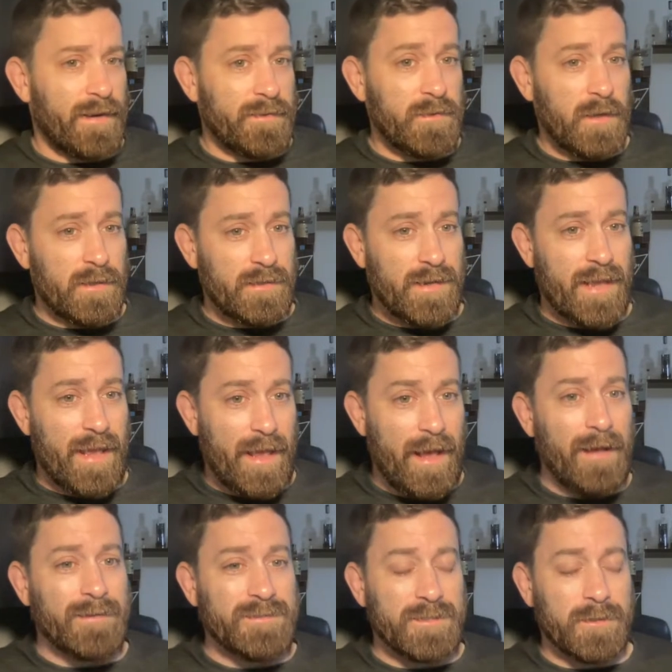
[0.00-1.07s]
I thought
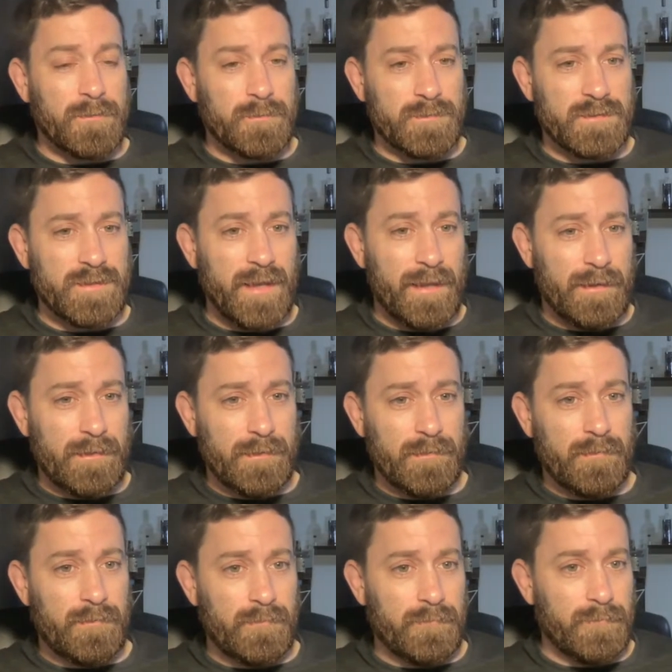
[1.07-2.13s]
Algeo was
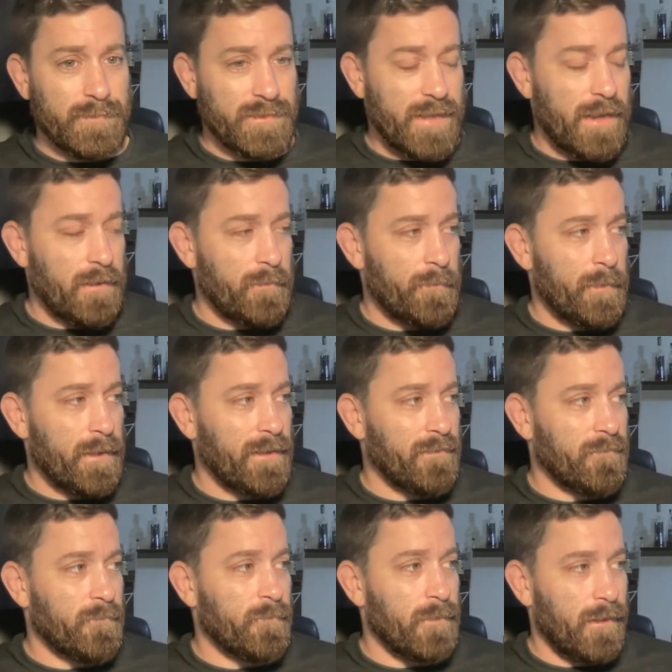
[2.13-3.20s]
getting beat
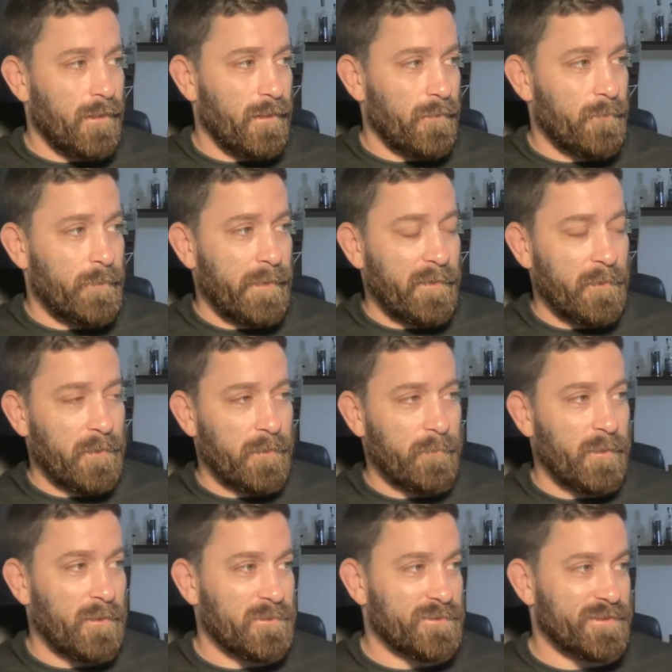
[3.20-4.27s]
pillar to
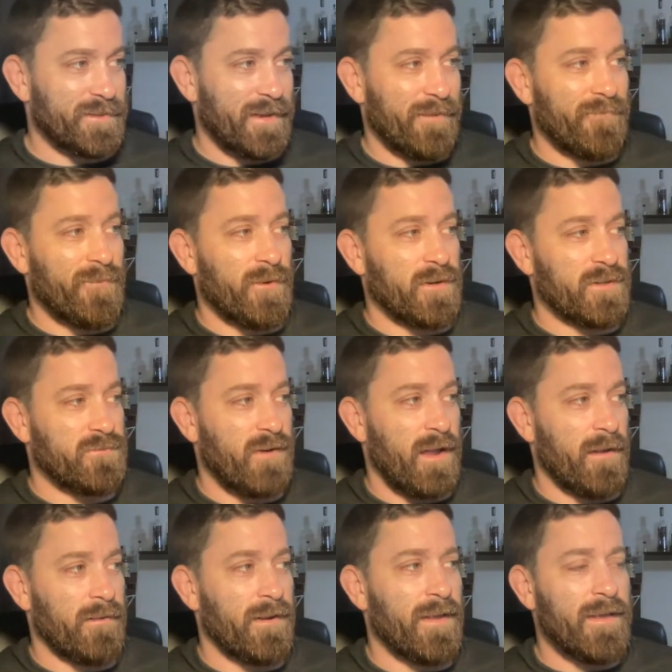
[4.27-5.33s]
post in that first
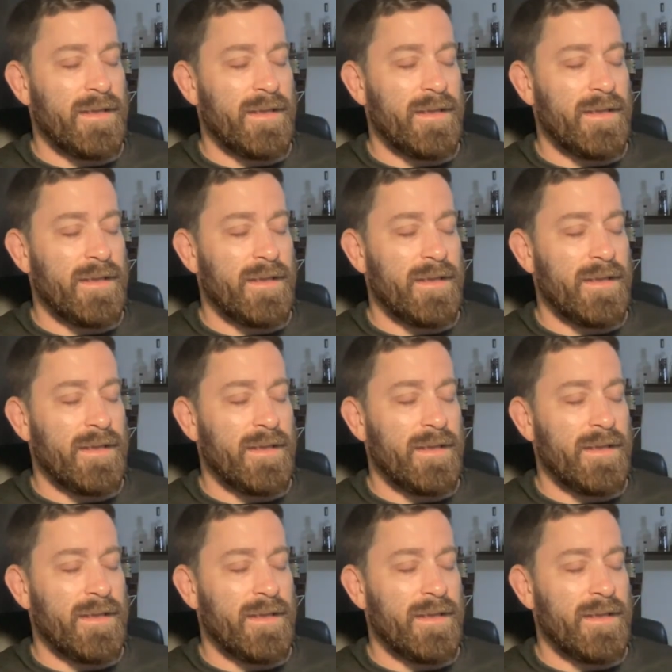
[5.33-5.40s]
round.